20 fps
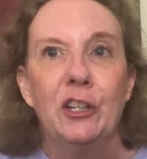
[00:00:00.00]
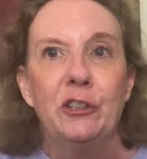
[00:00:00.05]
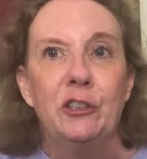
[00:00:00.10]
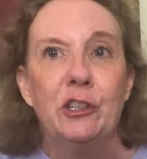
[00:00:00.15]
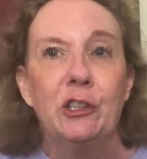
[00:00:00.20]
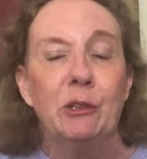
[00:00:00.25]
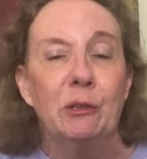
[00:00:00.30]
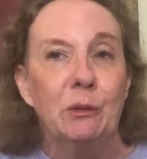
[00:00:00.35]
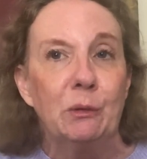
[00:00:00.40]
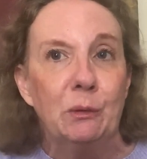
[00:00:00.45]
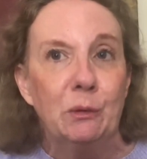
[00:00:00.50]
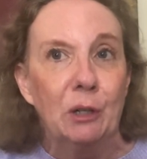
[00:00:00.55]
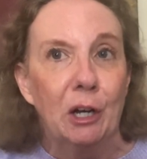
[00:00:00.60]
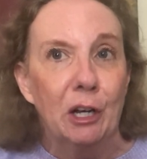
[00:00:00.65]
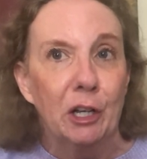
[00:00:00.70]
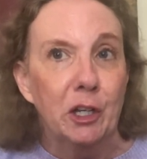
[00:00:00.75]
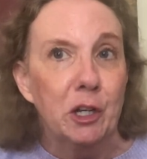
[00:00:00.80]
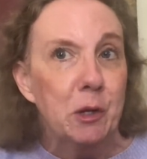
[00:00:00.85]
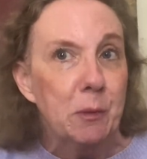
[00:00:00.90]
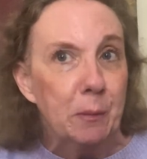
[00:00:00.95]
to
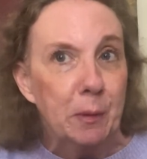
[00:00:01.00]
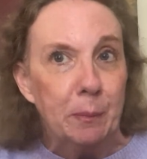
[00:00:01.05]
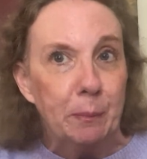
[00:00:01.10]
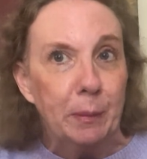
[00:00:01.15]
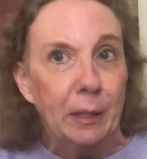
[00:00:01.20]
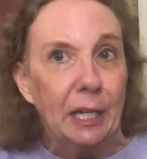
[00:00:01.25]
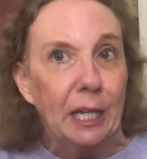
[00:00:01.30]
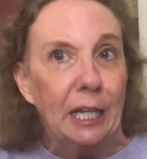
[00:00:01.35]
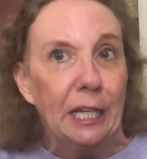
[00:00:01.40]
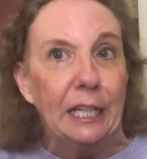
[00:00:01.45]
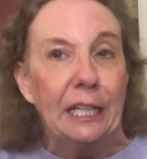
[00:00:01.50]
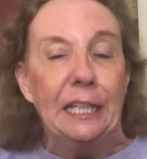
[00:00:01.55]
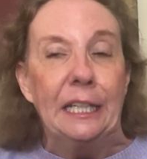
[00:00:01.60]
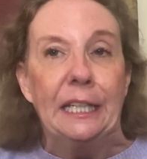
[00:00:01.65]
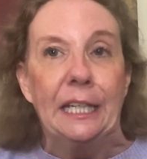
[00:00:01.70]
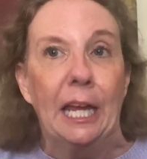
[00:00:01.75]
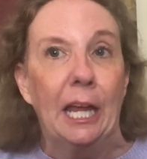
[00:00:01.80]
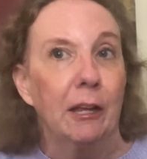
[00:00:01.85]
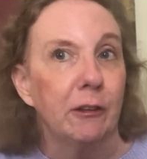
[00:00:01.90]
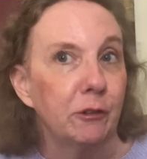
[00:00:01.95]
a human being,
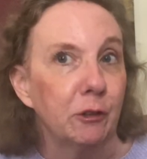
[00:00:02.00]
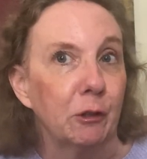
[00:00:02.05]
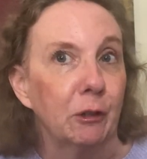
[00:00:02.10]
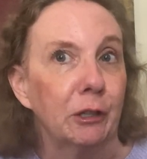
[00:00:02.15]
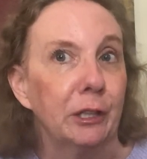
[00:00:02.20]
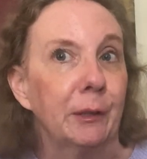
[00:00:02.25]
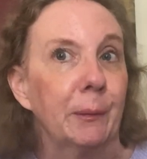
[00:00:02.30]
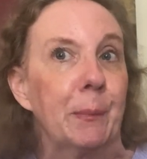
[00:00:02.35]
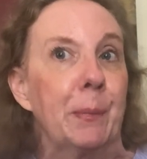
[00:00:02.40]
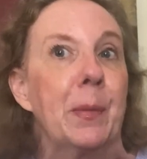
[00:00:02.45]
can't do it.